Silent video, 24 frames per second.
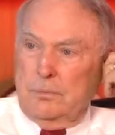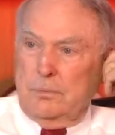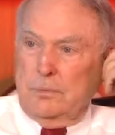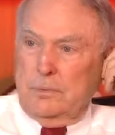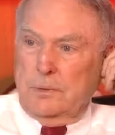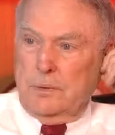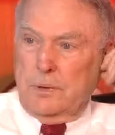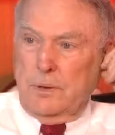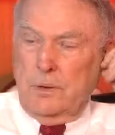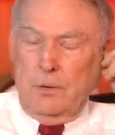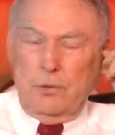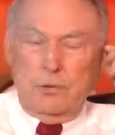
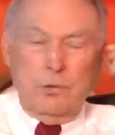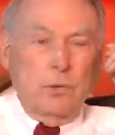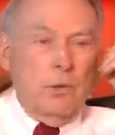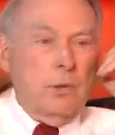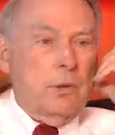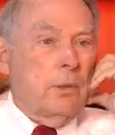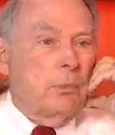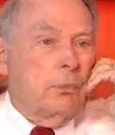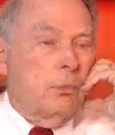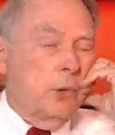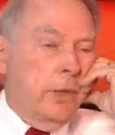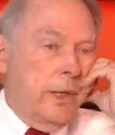It's all grown
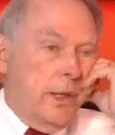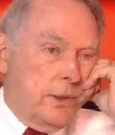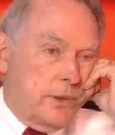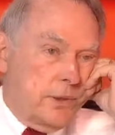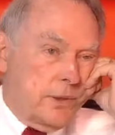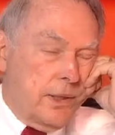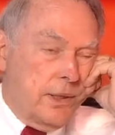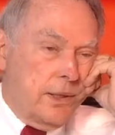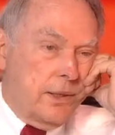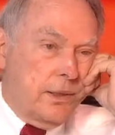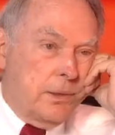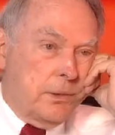up in weeds
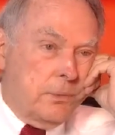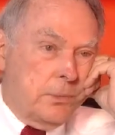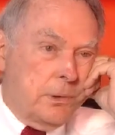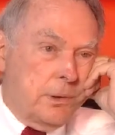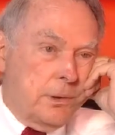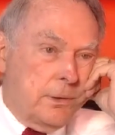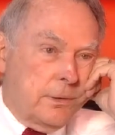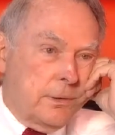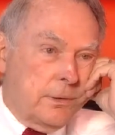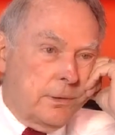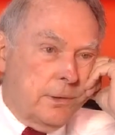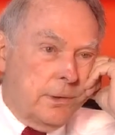now, but
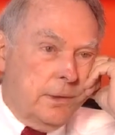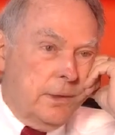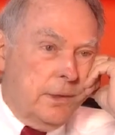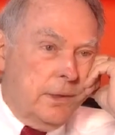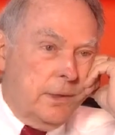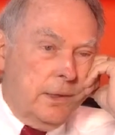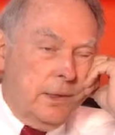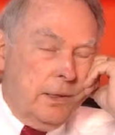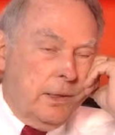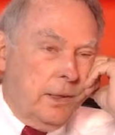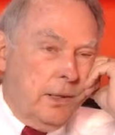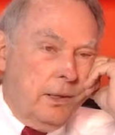
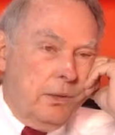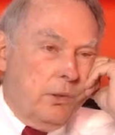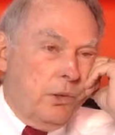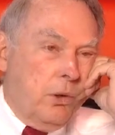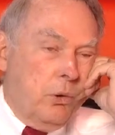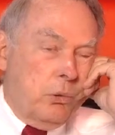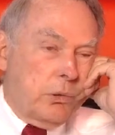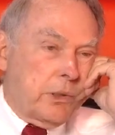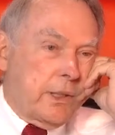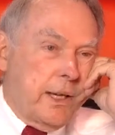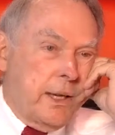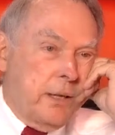the
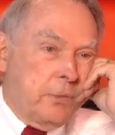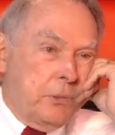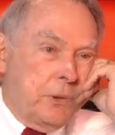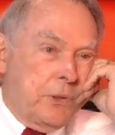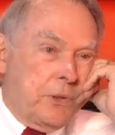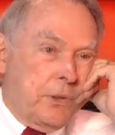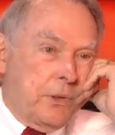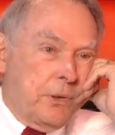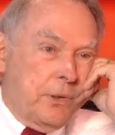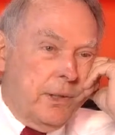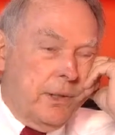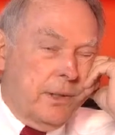whole town would
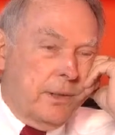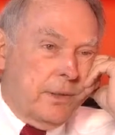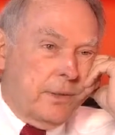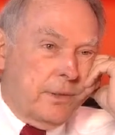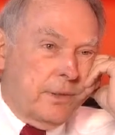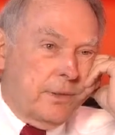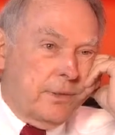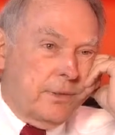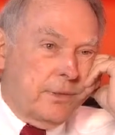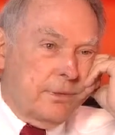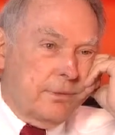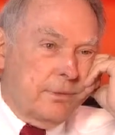turn out.
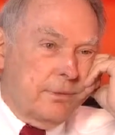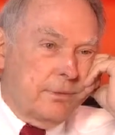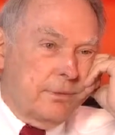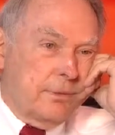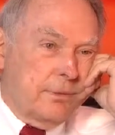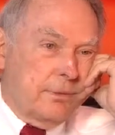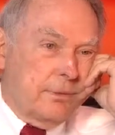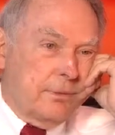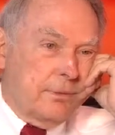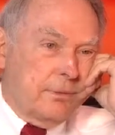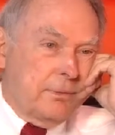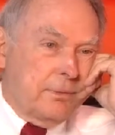
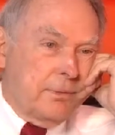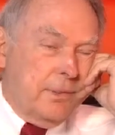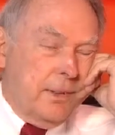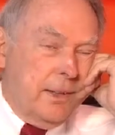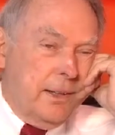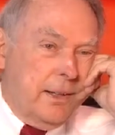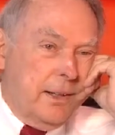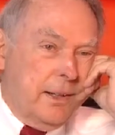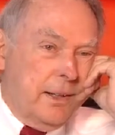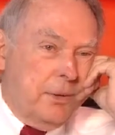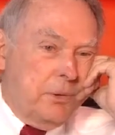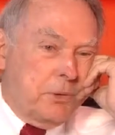
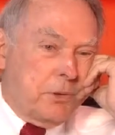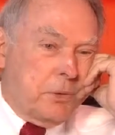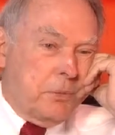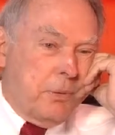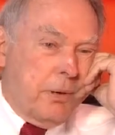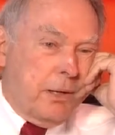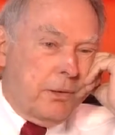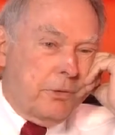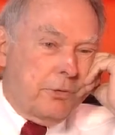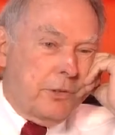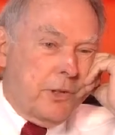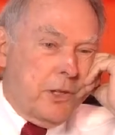And I was
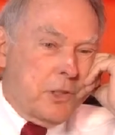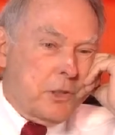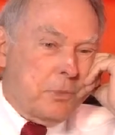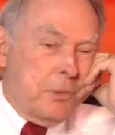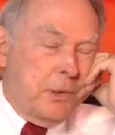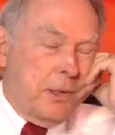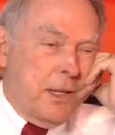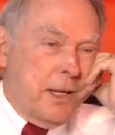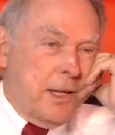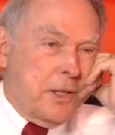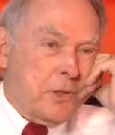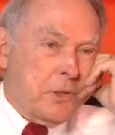about a freshman
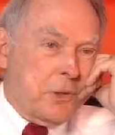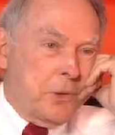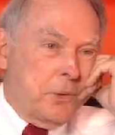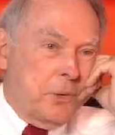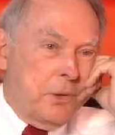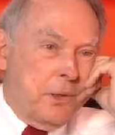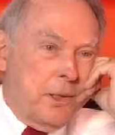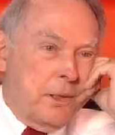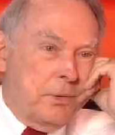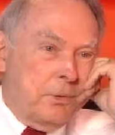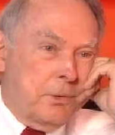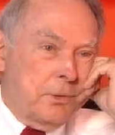in high school,
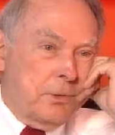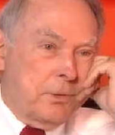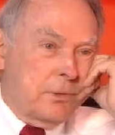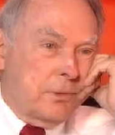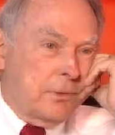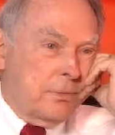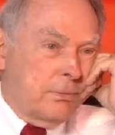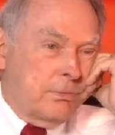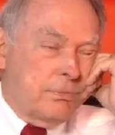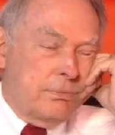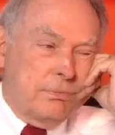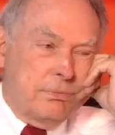and I
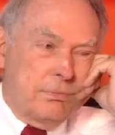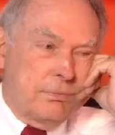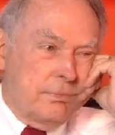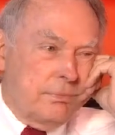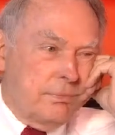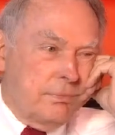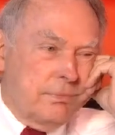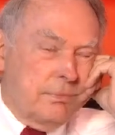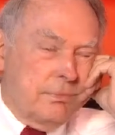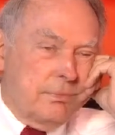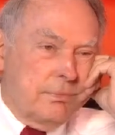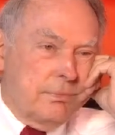
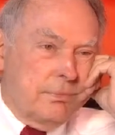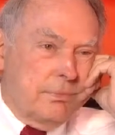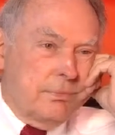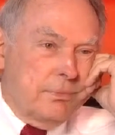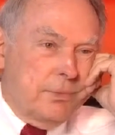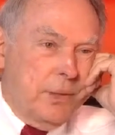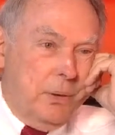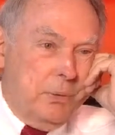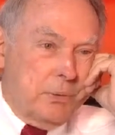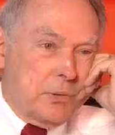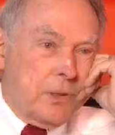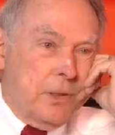
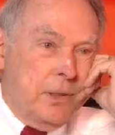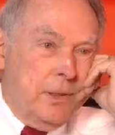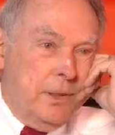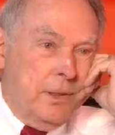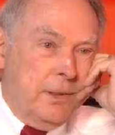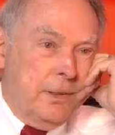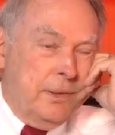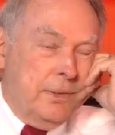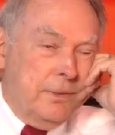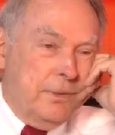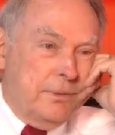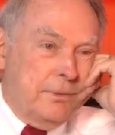was good,
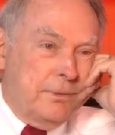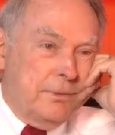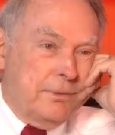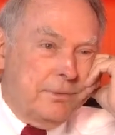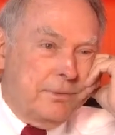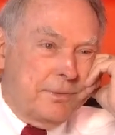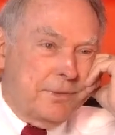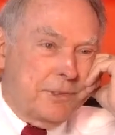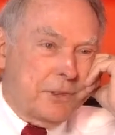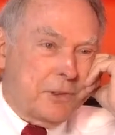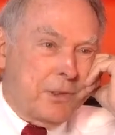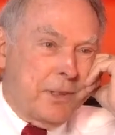
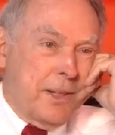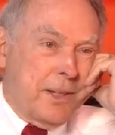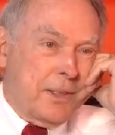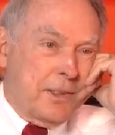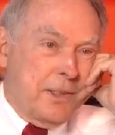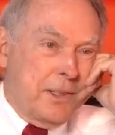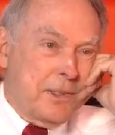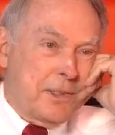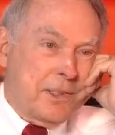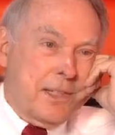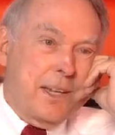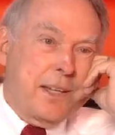striking
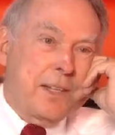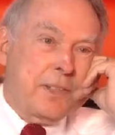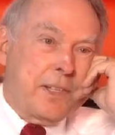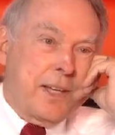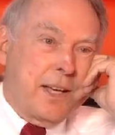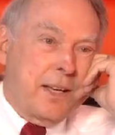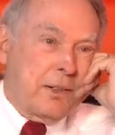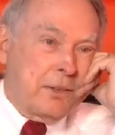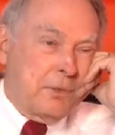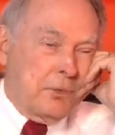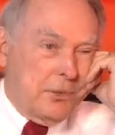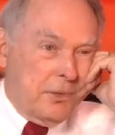these guys
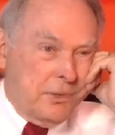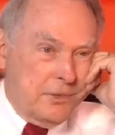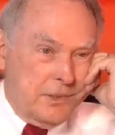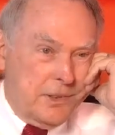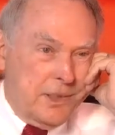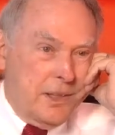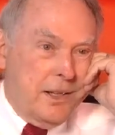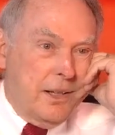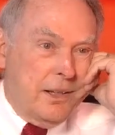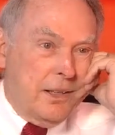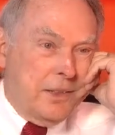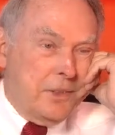out that were in
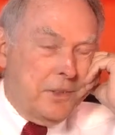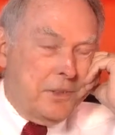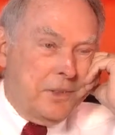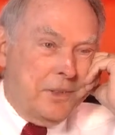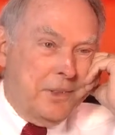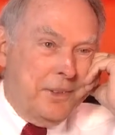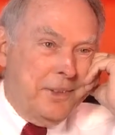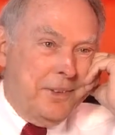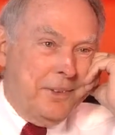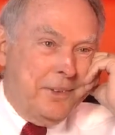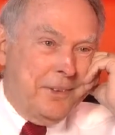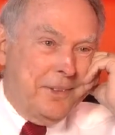college,
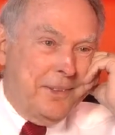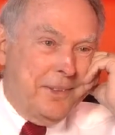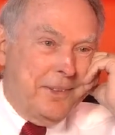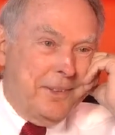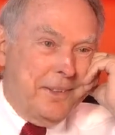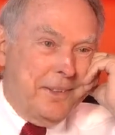and all that.